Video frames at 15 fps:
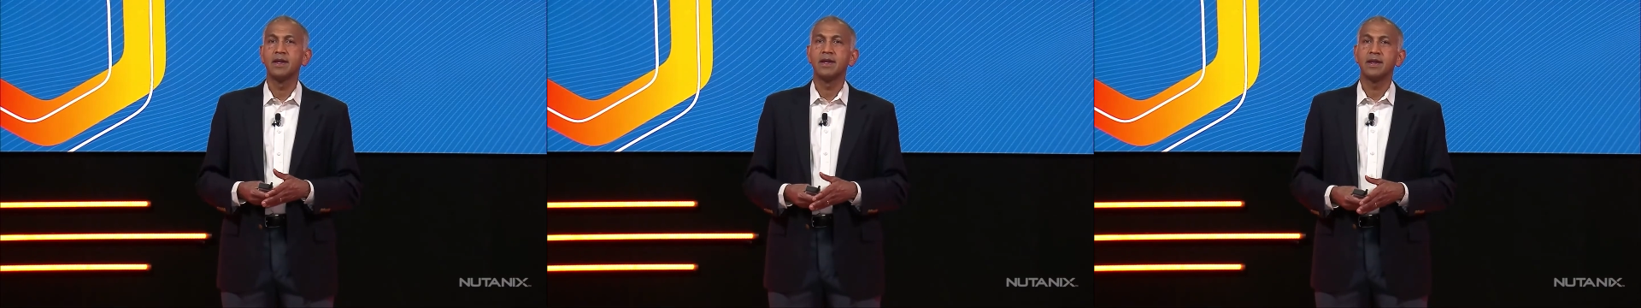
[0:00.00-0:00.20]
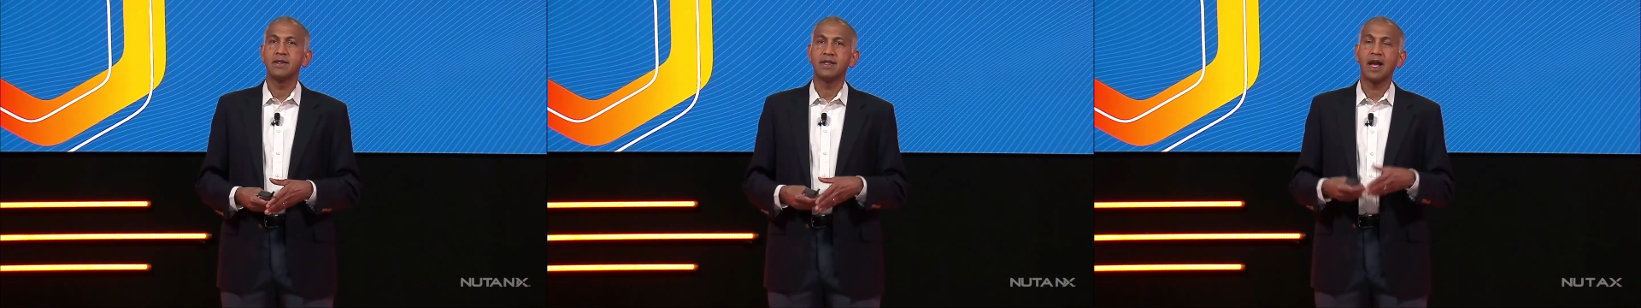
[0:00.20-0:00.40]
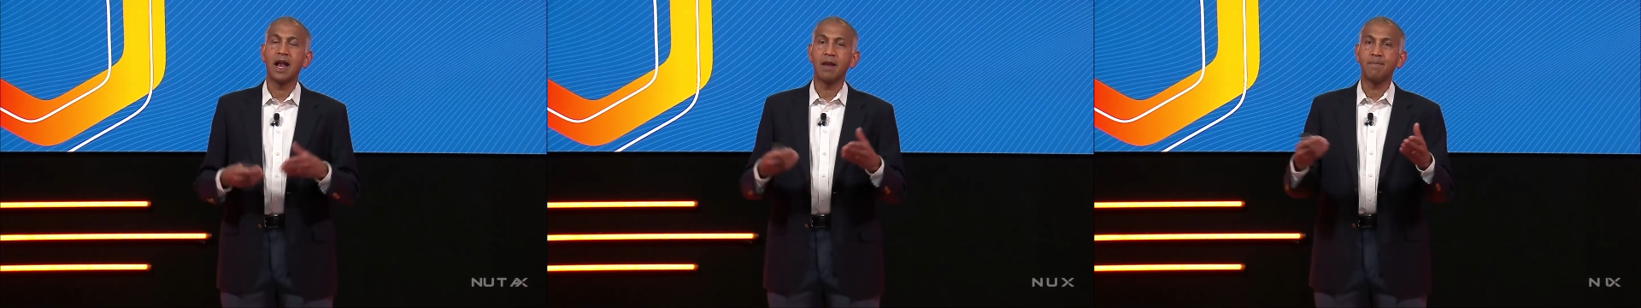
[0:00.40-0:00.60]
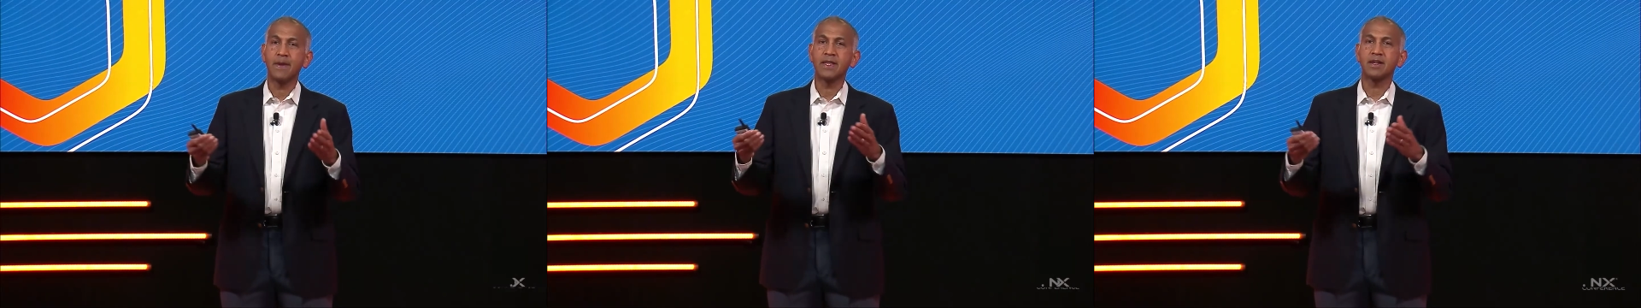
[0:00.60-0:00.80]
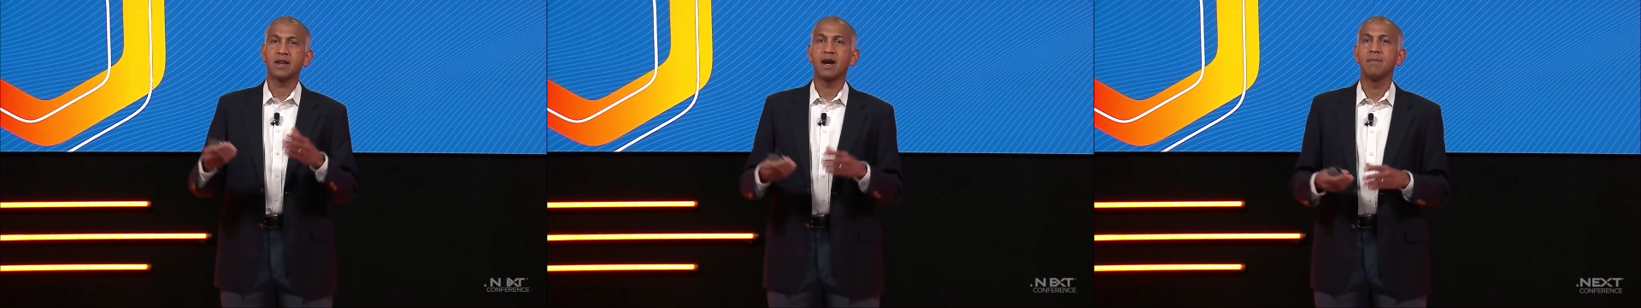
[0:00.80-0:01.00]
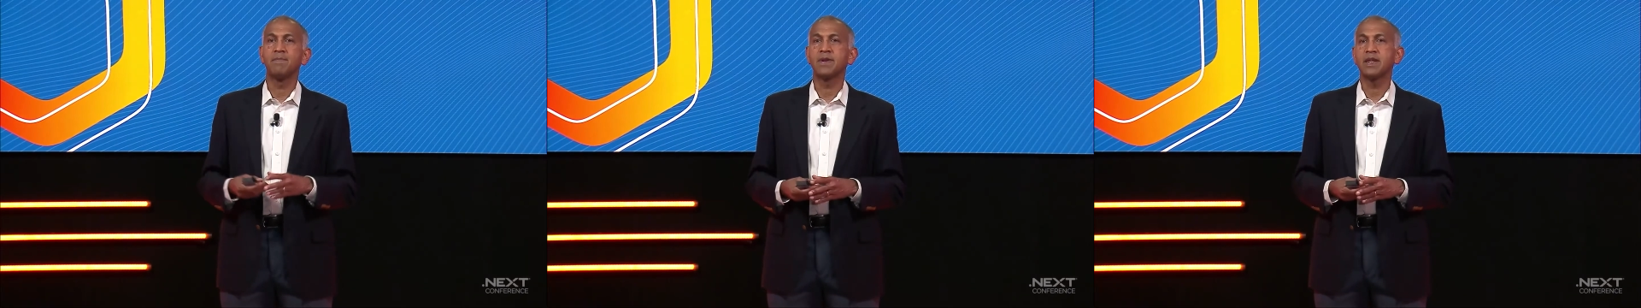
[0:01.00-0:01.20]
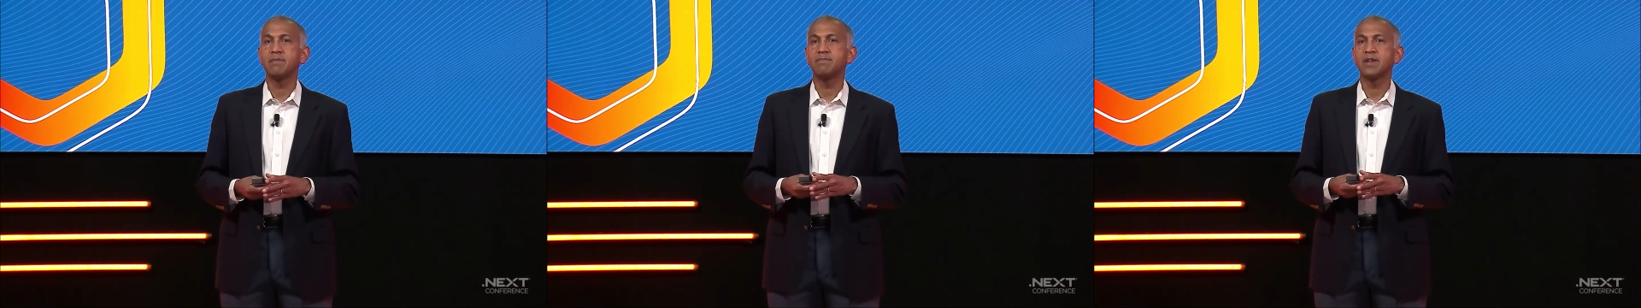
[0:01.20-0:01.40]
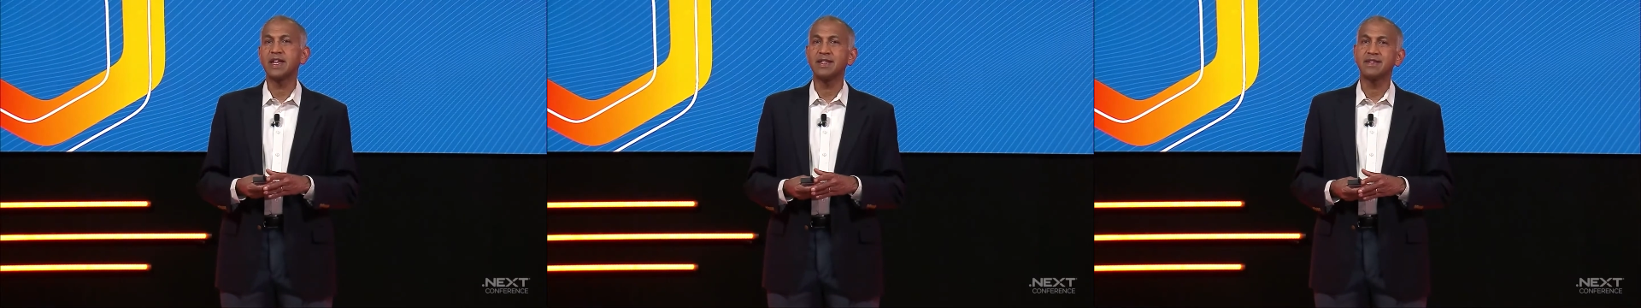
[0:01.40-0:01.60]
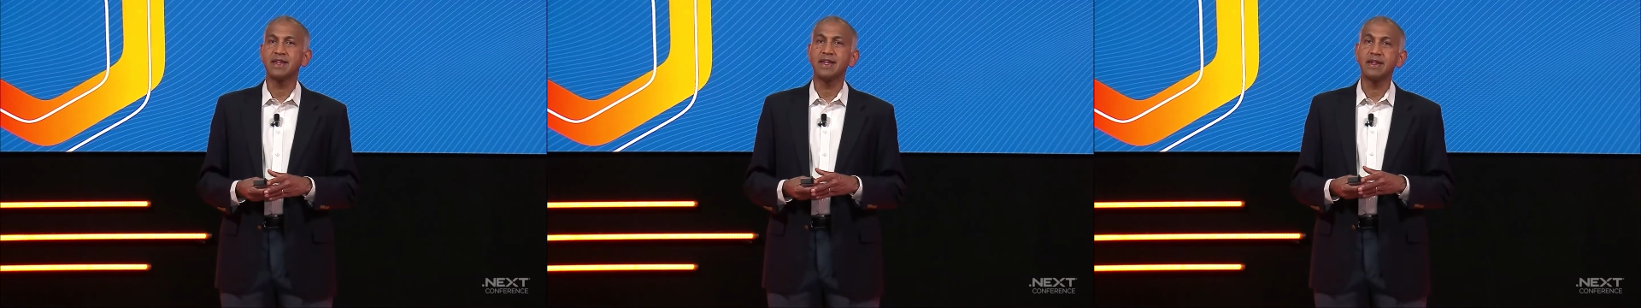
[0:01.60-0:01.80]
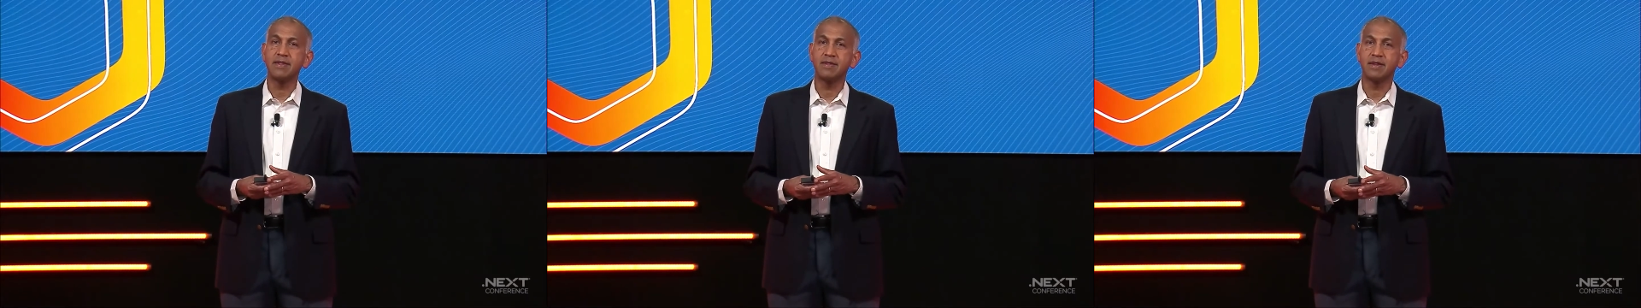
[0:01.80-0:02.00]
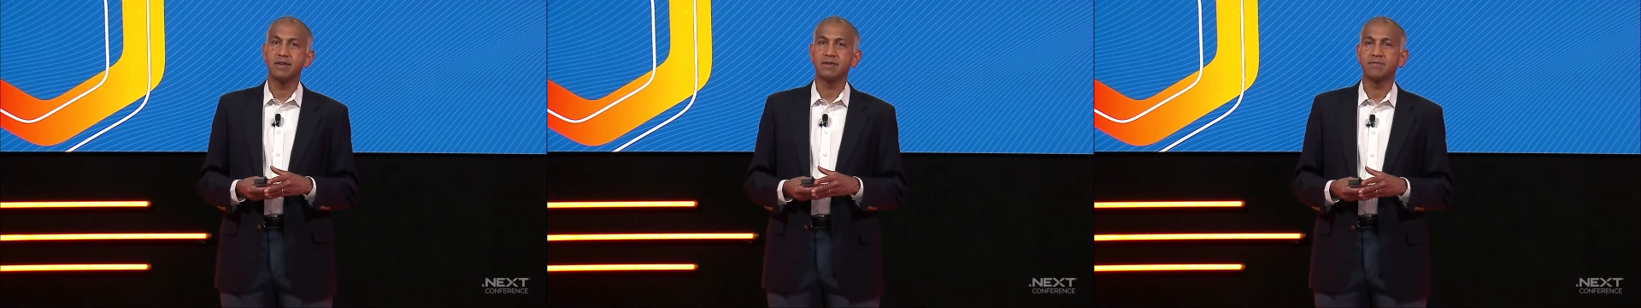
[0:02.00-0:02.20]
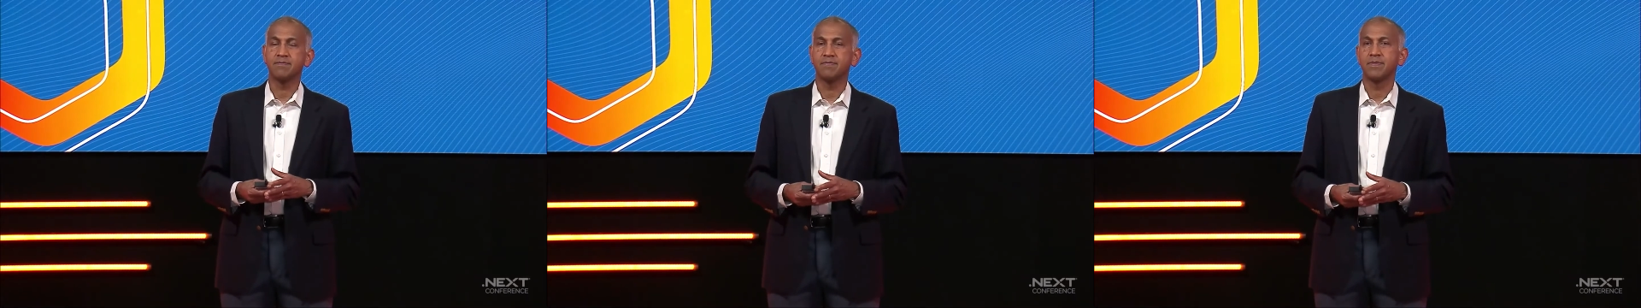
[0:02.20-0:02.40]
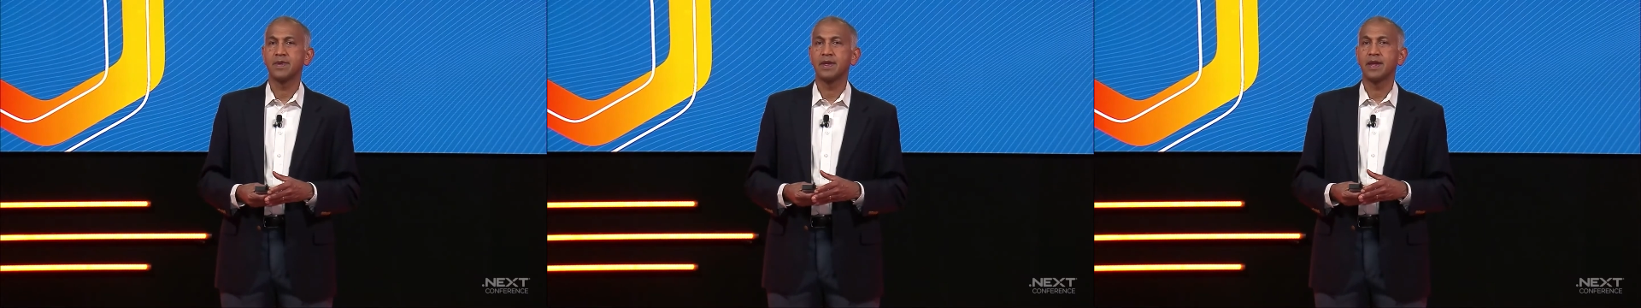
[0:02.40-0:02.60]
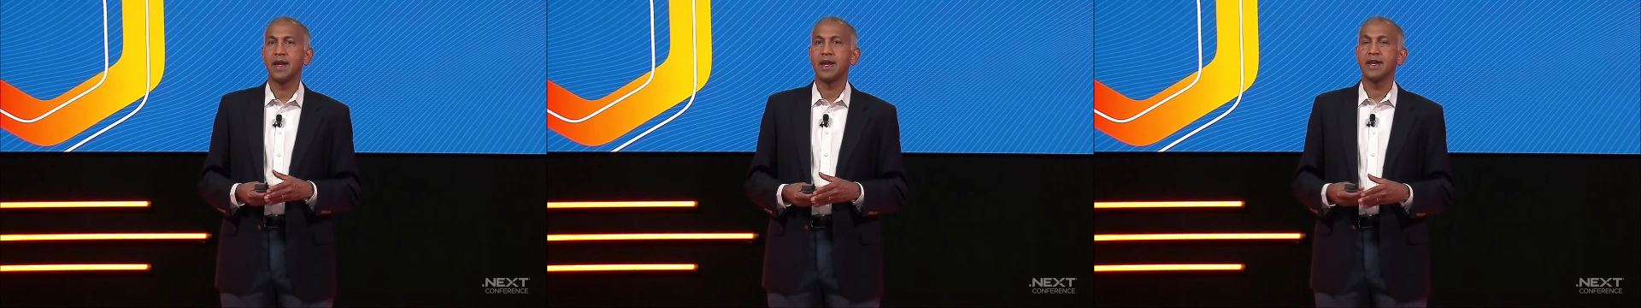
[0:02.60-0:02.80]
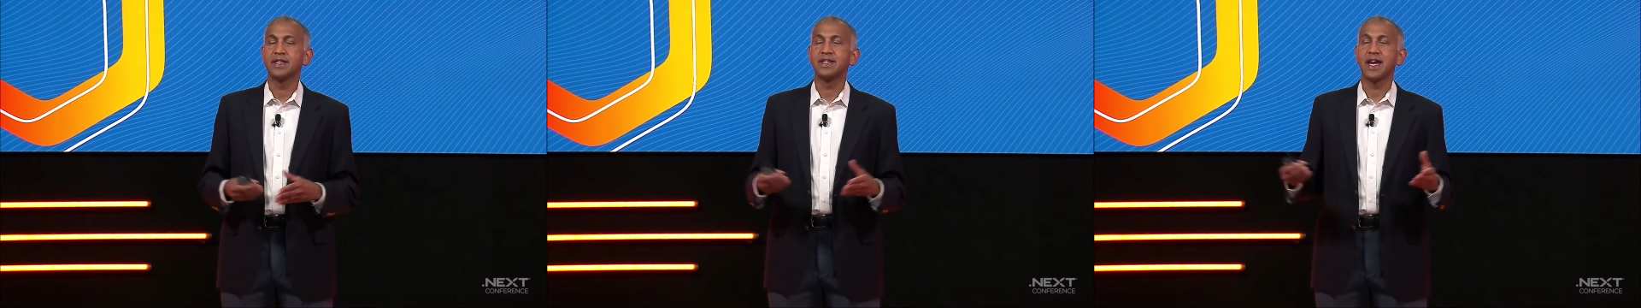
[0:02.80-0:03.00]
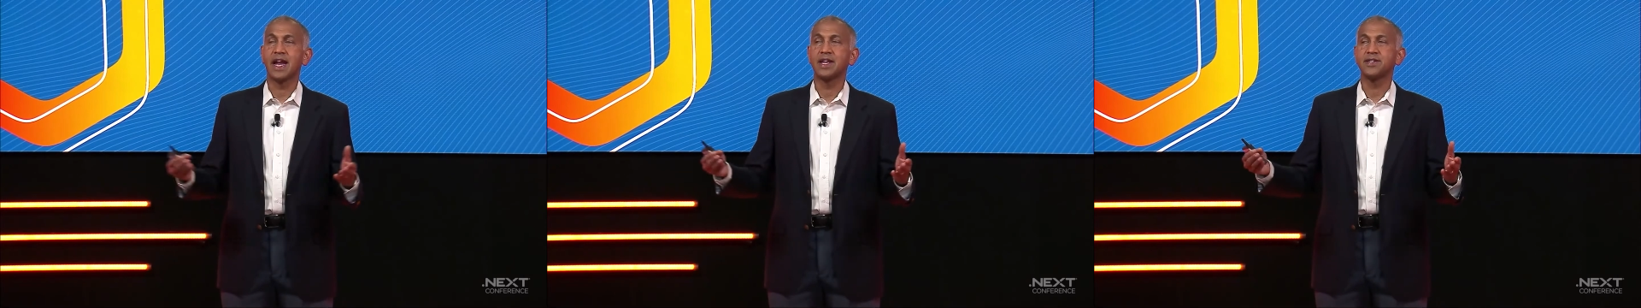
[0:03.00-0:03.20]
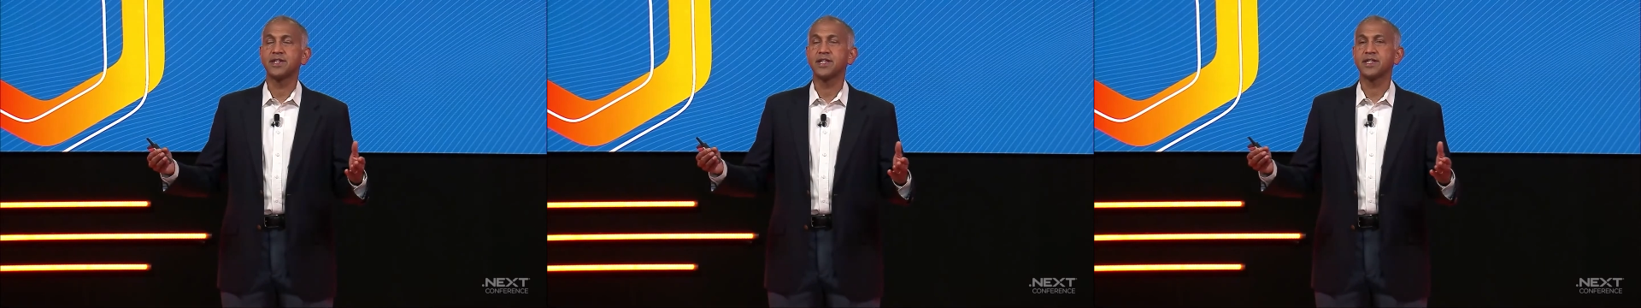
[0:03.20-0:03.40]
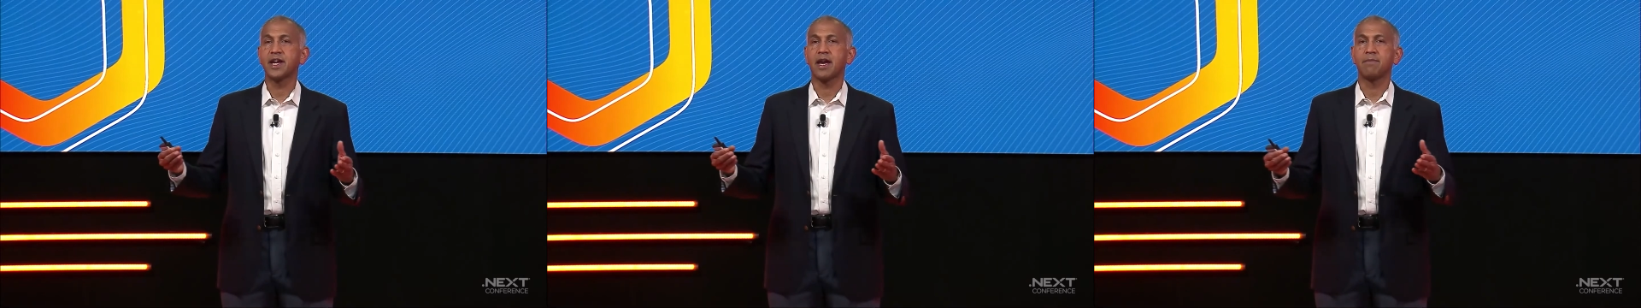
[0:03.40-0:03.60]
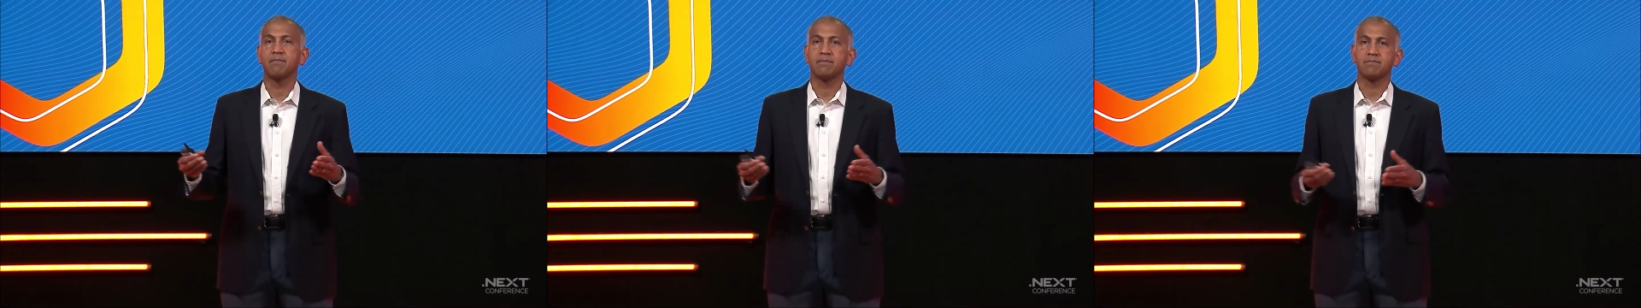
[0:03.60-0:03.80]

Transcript: is helping the company breathe easier in a challenging time.